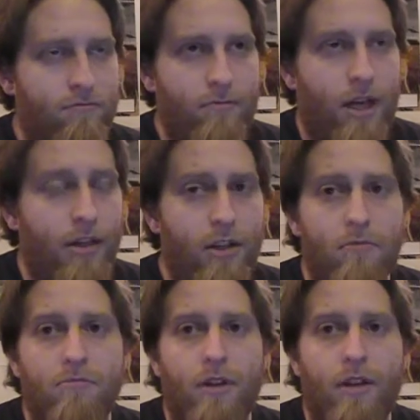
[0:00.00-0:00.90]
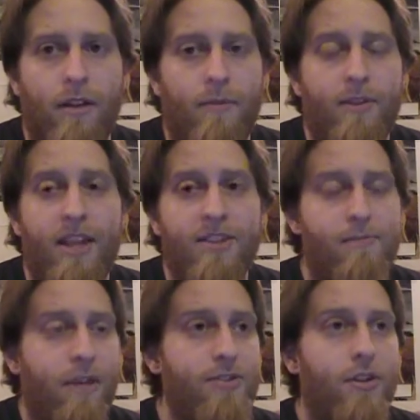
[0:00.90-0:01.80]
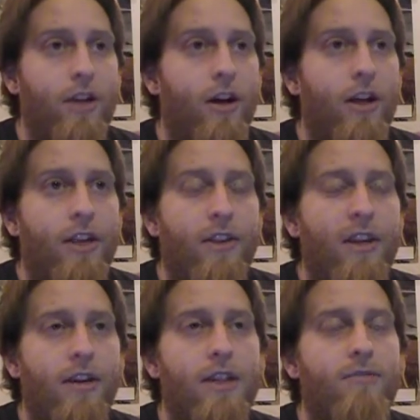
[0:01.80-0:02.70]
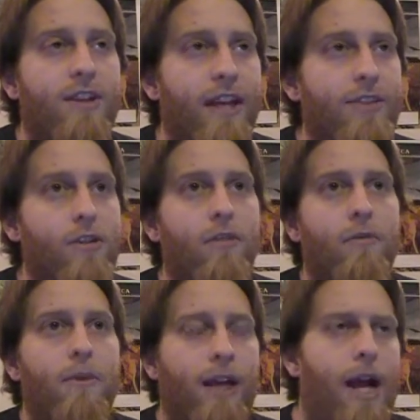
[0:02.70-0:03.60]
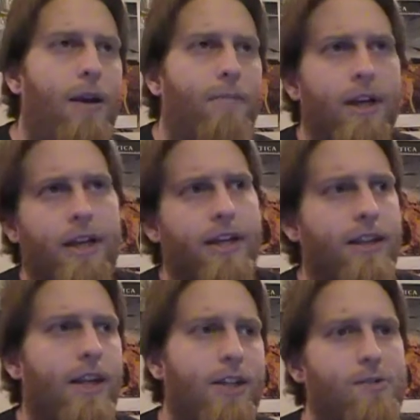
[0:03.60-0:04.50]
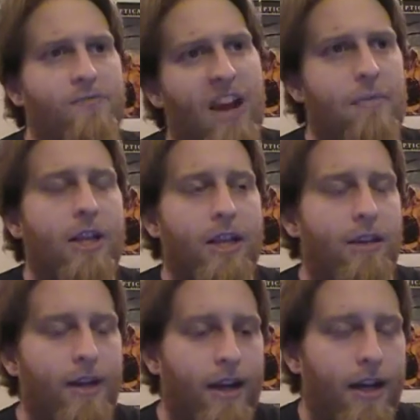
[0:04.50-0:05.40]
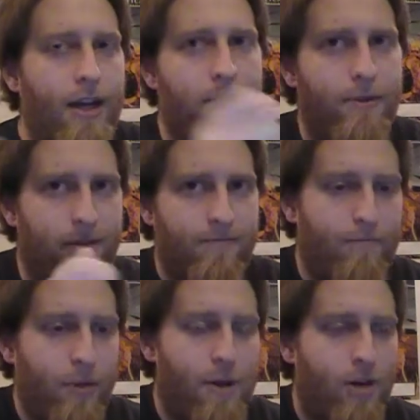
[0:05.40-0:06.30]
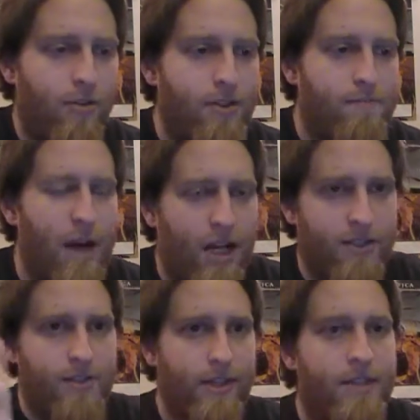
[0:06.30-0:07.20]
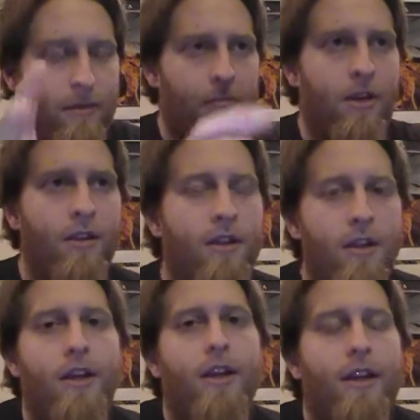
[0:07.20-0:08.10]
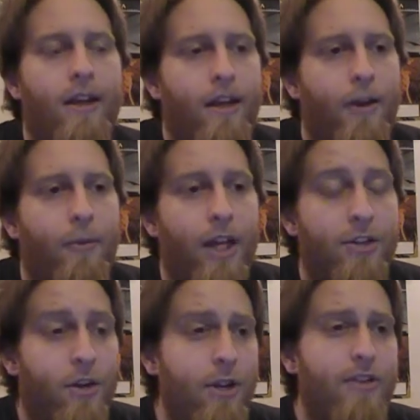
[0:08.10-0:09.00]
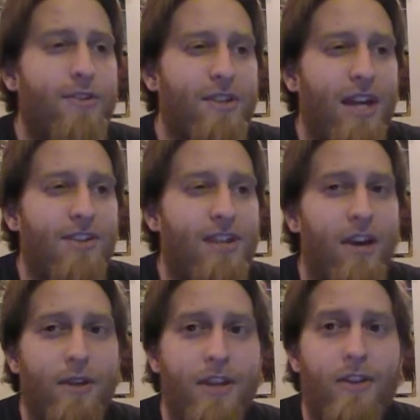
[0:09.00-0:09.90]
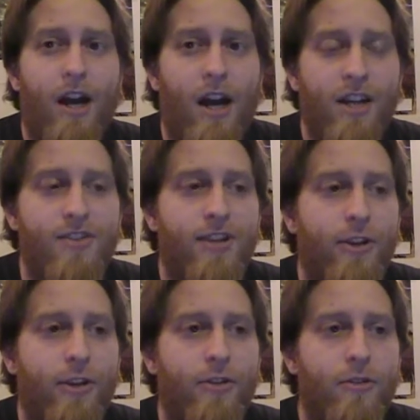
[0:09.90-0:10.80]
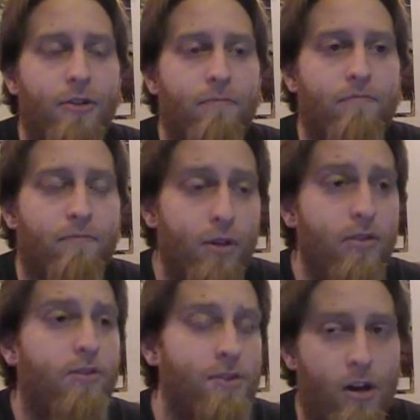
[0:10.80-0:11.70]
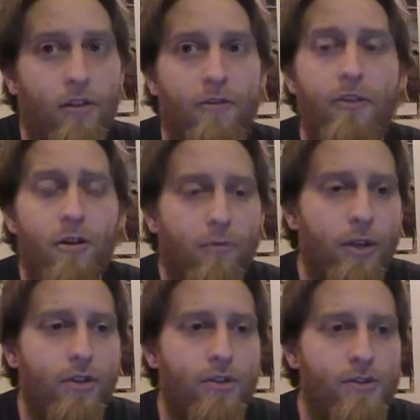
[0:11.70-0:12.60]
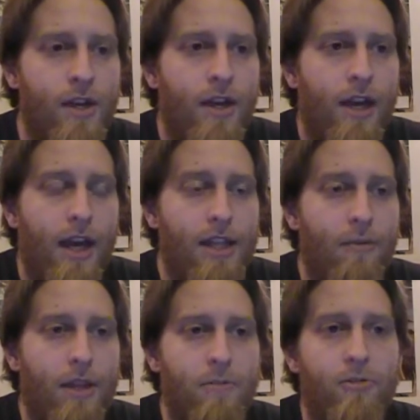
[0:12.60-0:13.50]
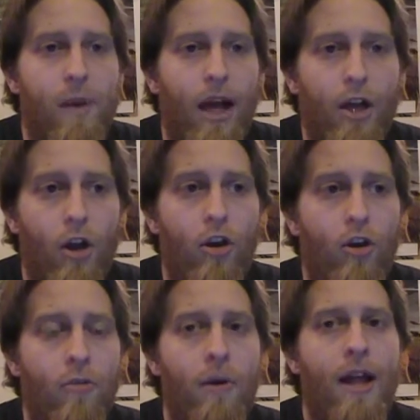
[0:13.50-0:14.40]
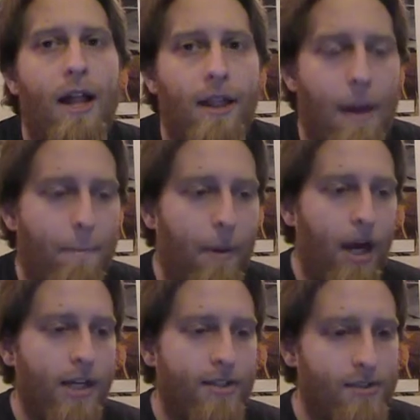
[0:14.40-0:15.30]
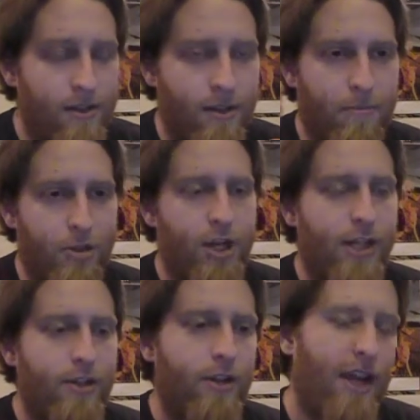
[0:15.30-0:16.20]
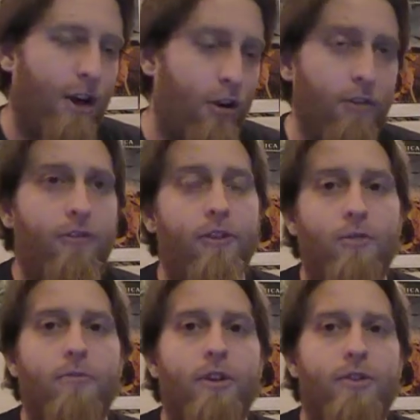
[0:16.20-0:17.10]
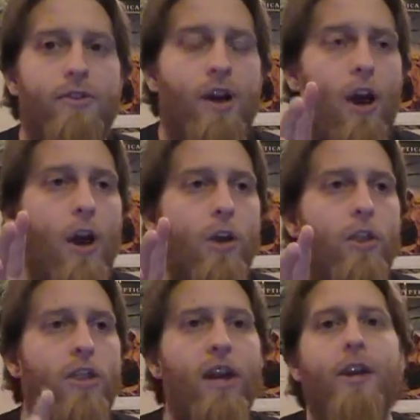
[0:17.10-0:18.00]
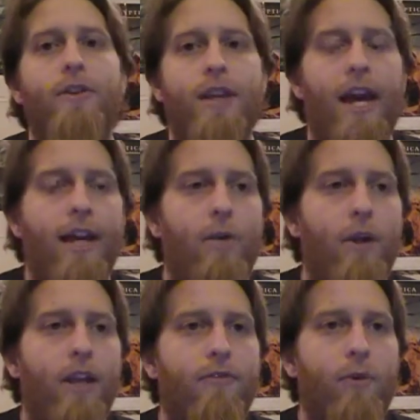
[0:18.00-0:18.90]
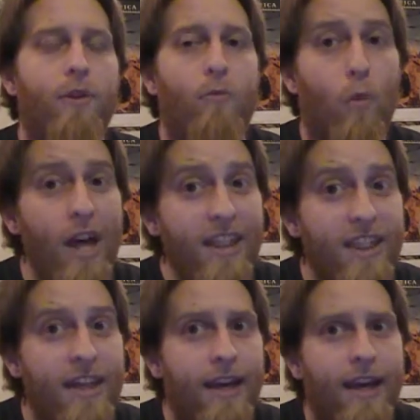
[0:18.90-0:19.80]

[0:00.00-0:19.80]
I don't know. That's basically all I could think of. He takes all of them, like, I'm gonna get the next family. Put them all in this box and leave them. What I don't understand is how Ethan Hawke's character burns all the film reels, and then when they move back home, that box, the projector, and all the film reels are there in the attic waiting for them, with